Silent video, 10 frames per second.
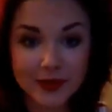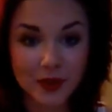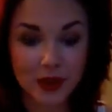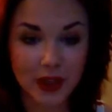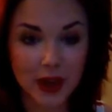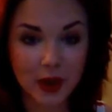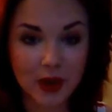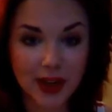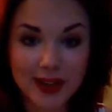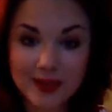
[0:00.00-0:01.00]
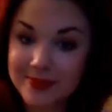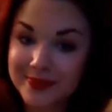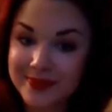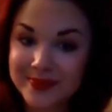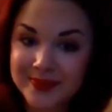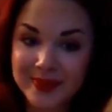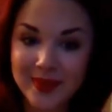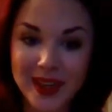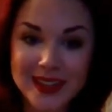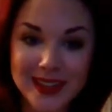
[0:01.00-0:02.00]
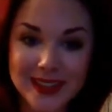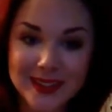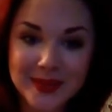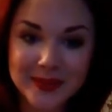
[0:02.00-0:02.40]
for day or night. Thanks guys.